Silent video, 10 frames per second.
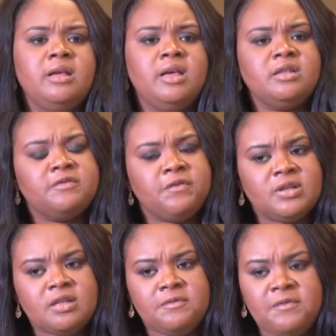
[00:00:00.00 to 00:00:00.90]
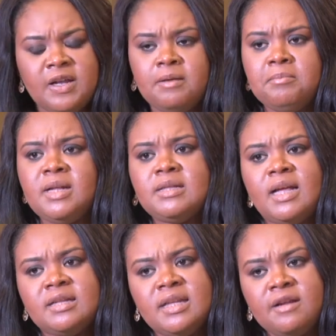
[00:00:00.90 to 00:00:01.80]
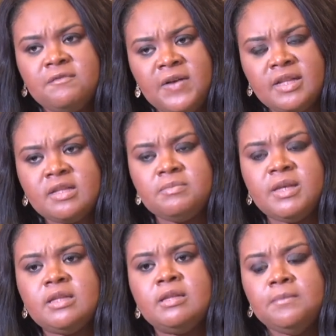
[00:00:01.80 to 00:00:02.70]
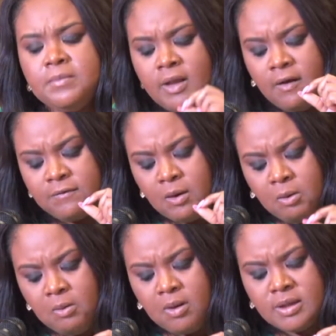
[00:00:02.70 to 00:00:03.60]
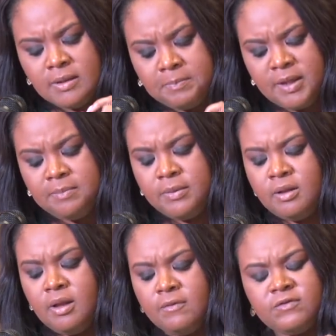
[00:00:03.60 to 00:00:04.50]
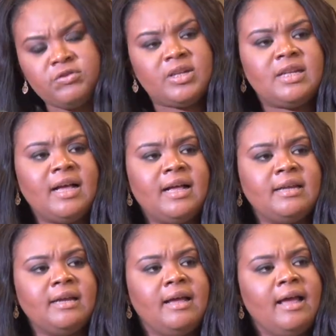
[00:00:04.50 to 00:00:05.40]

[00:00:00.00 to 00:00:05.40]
It is for the development and the advancement of all the people of Trinidad